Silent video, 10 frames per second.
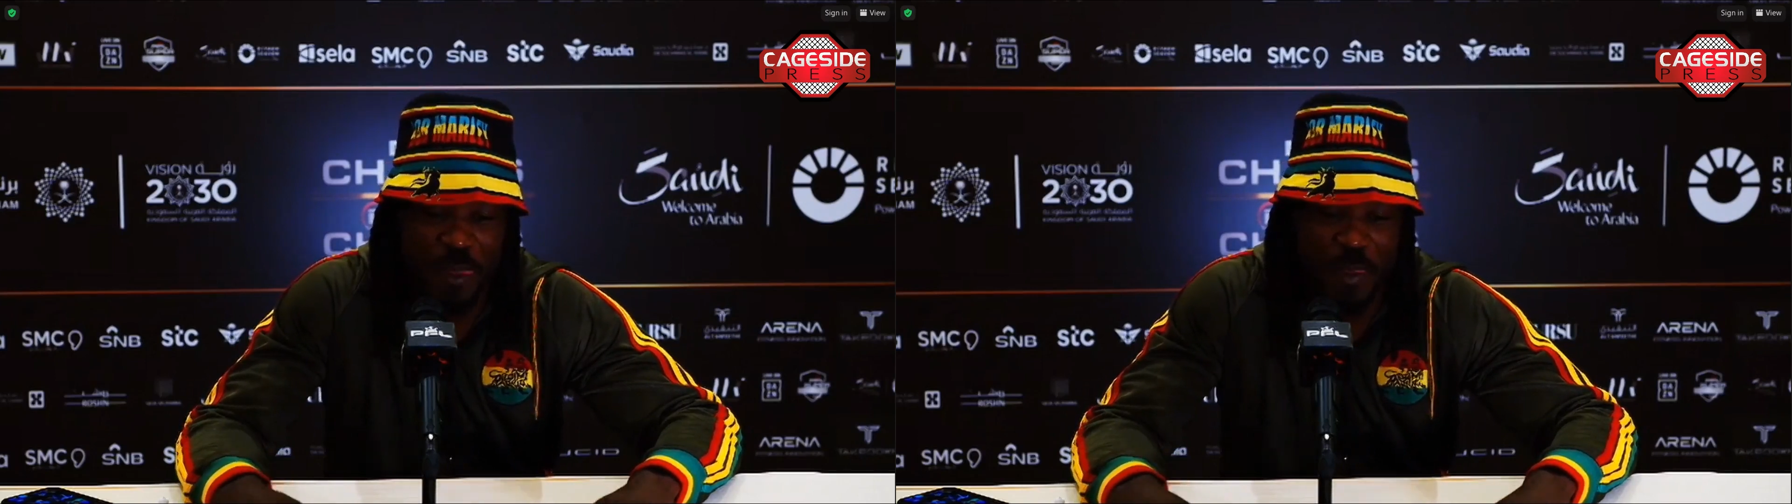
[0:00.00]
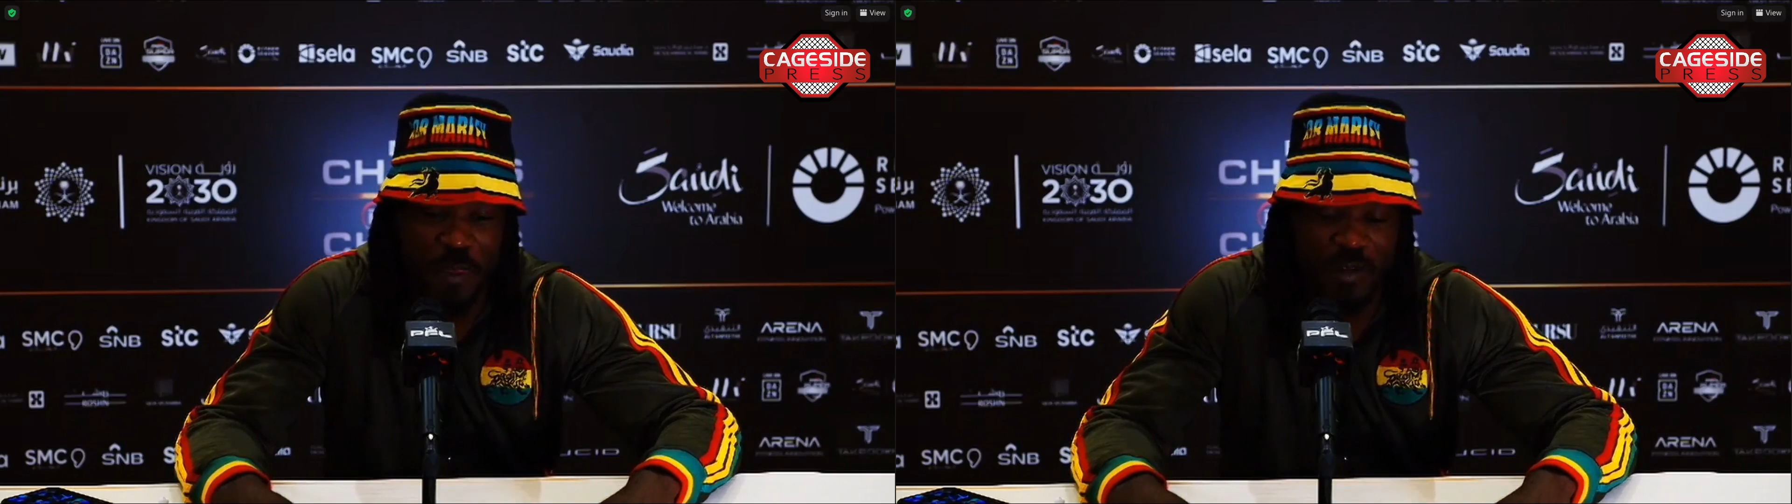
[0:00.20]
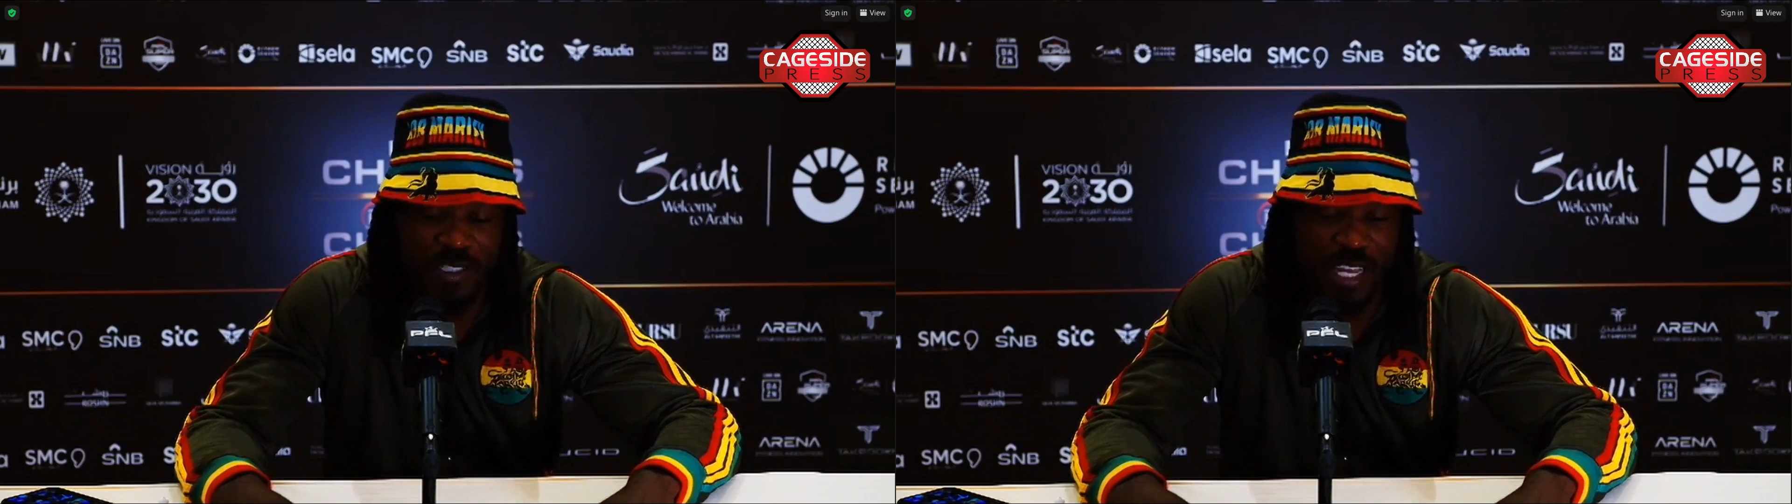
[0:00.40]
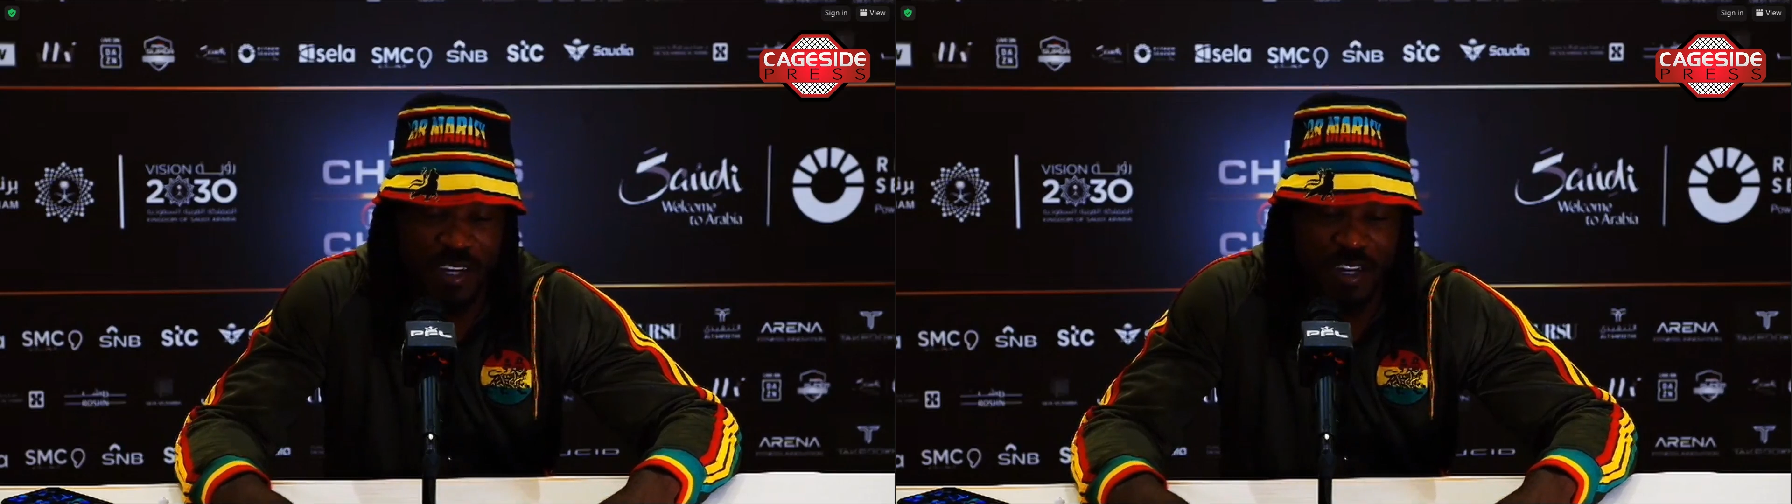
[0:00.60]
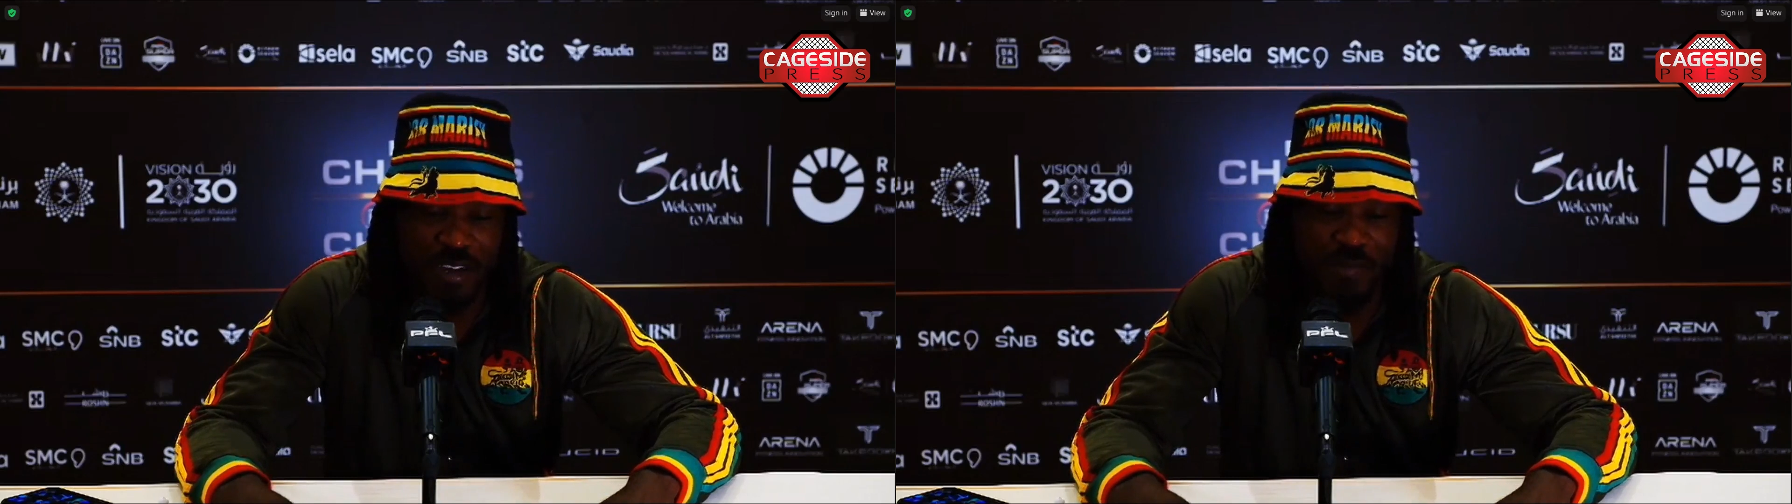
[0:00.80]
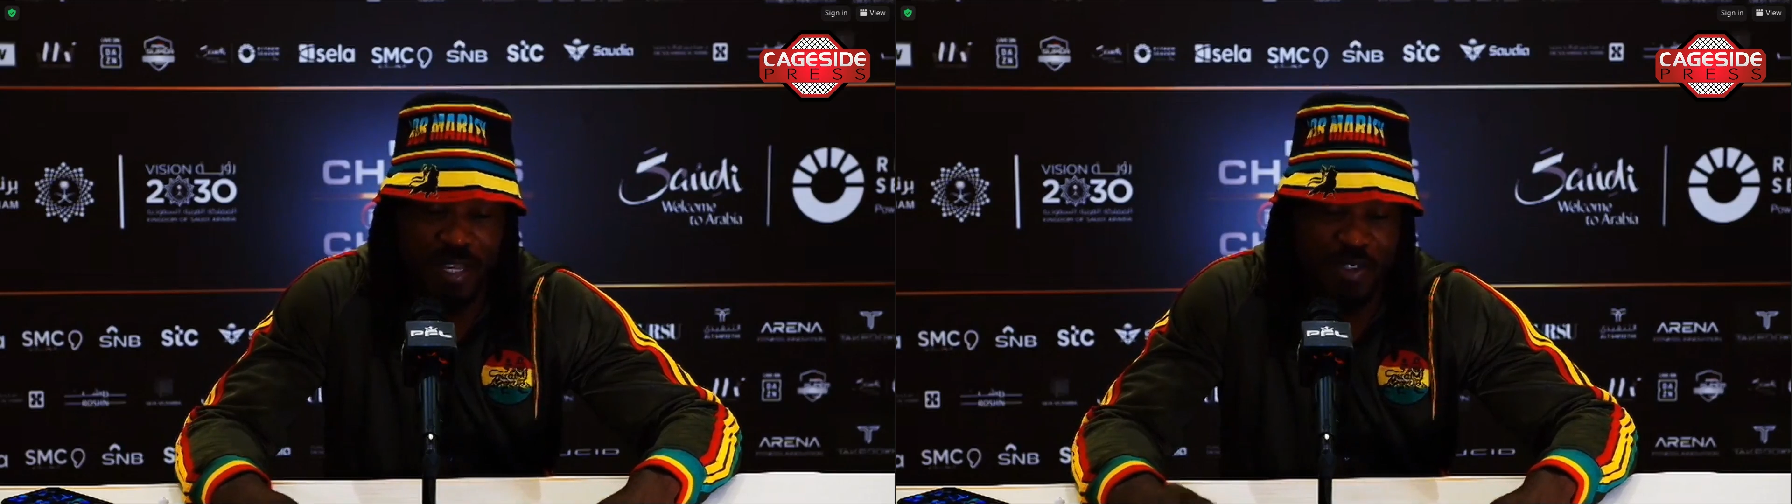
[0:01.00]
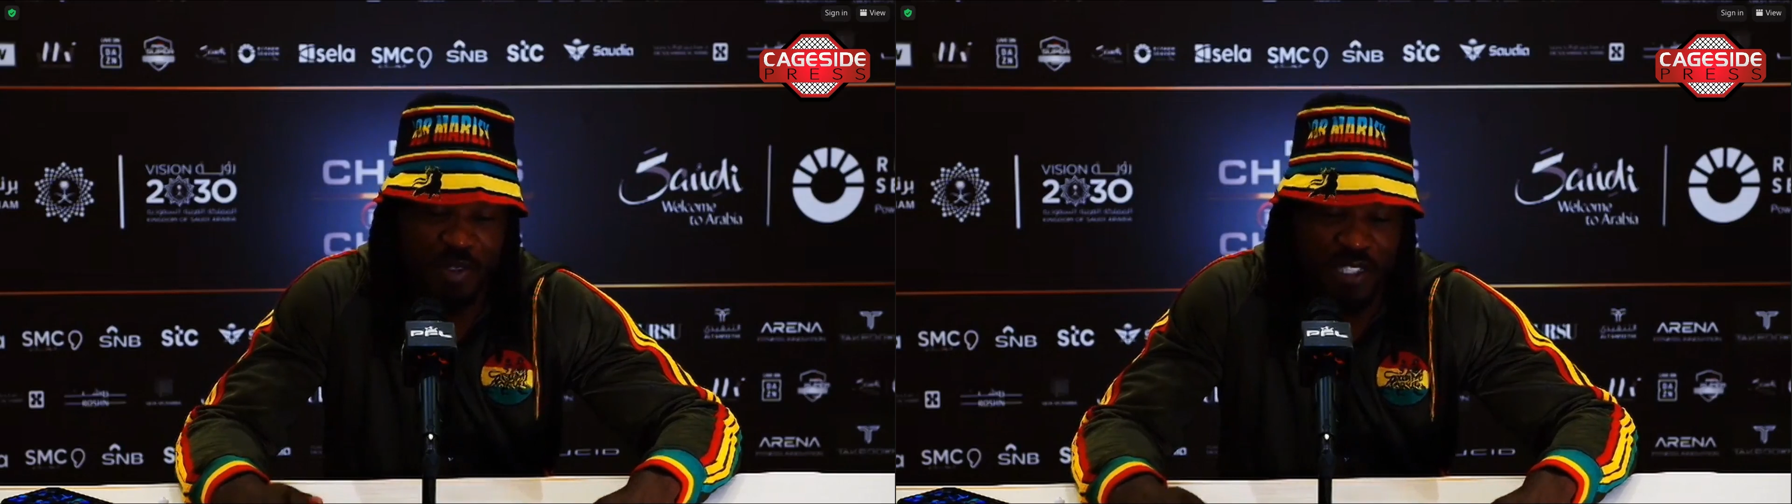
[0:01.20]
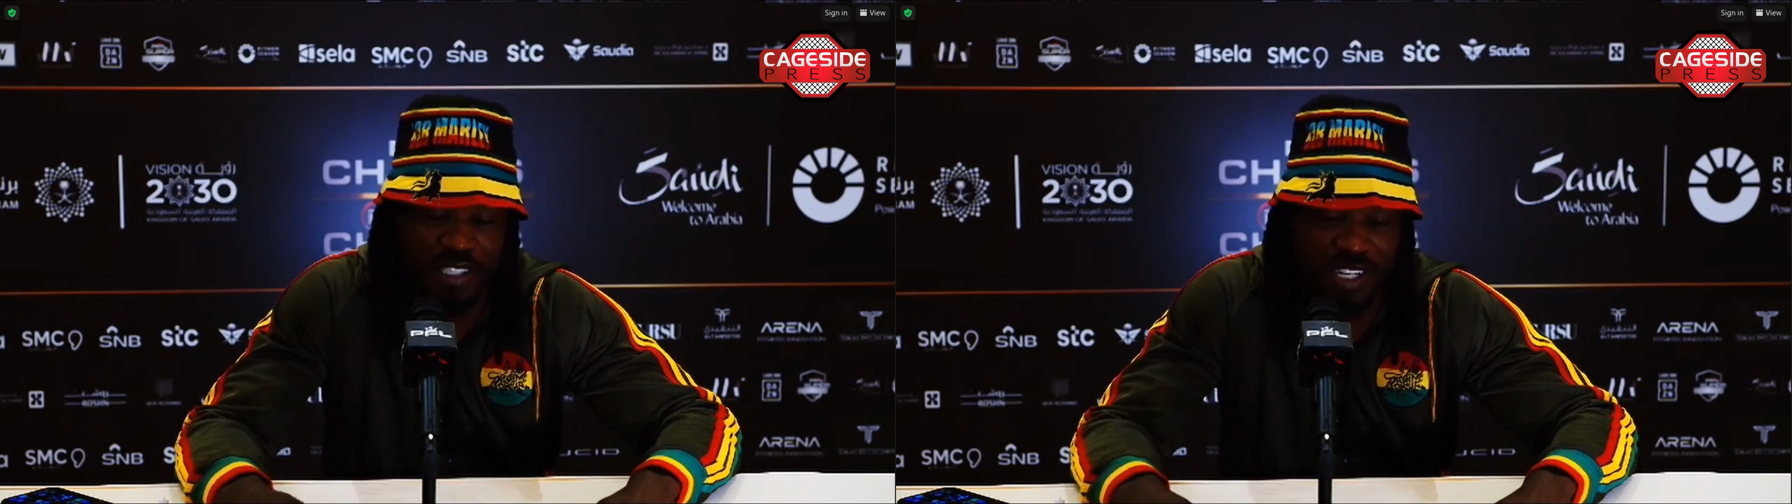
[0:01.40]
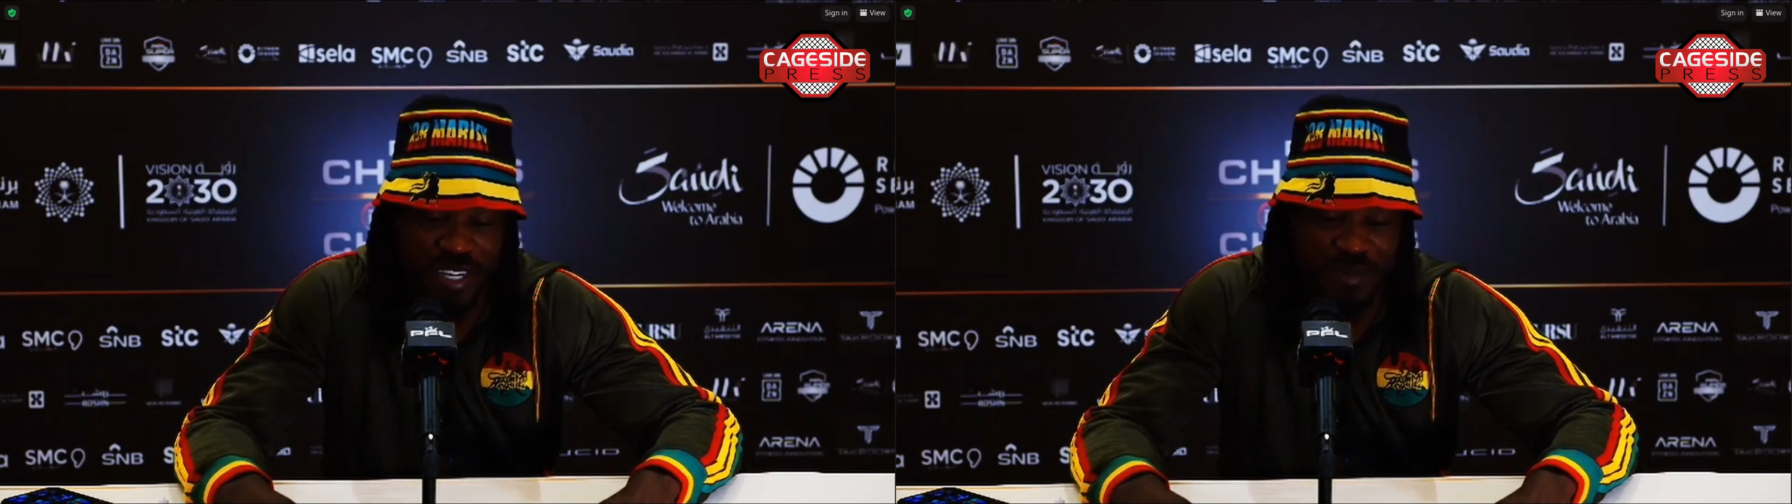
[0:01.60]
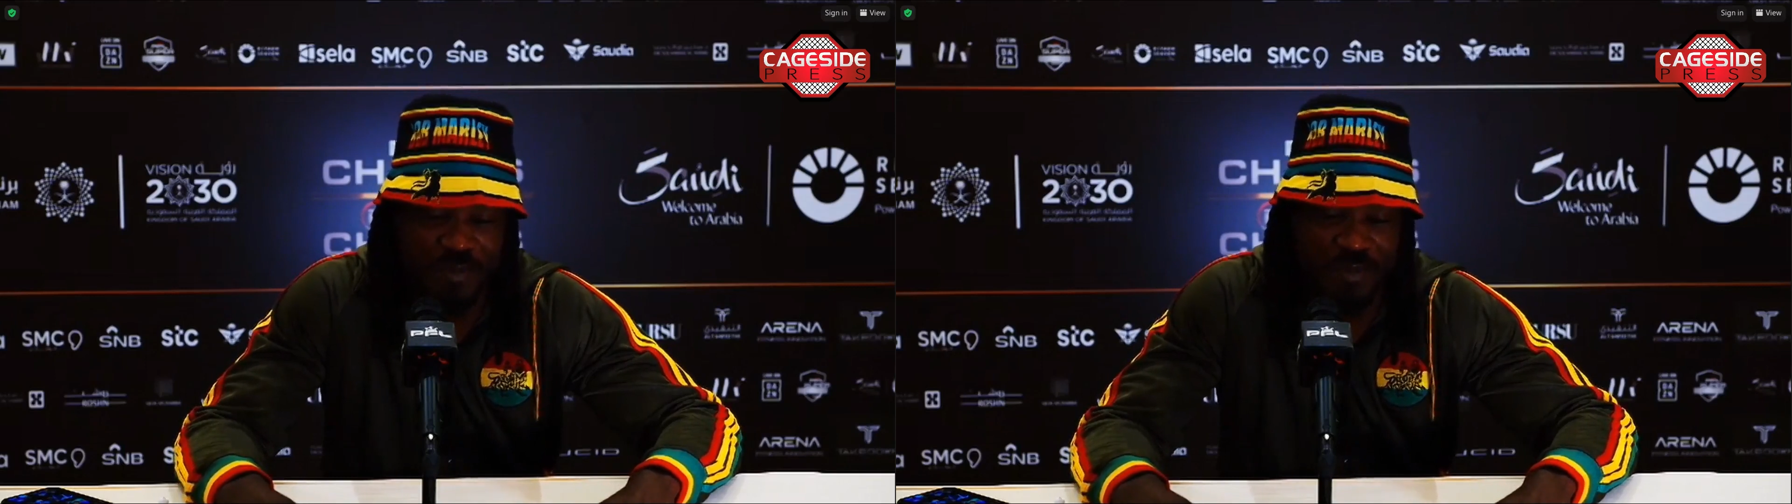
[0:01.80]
So it's like a, a big tree job.